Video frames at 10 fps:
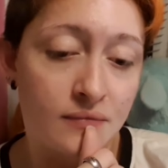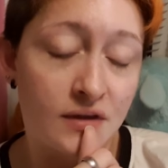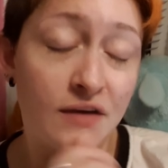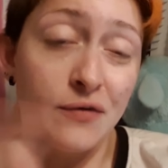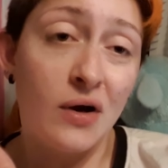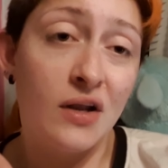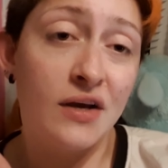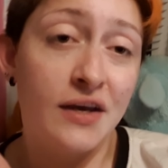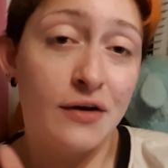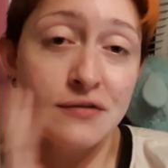If you are
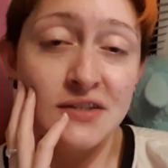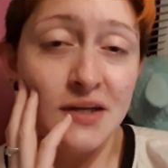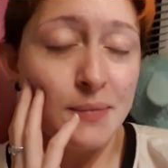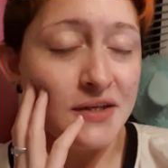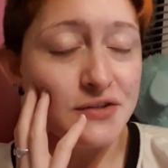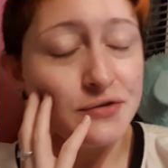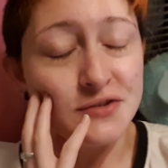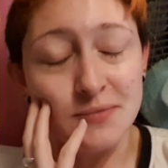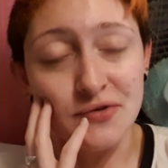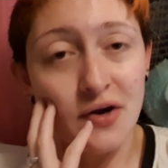lurking, obviously, please do
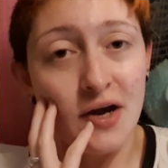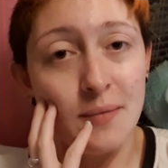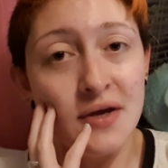subscribe.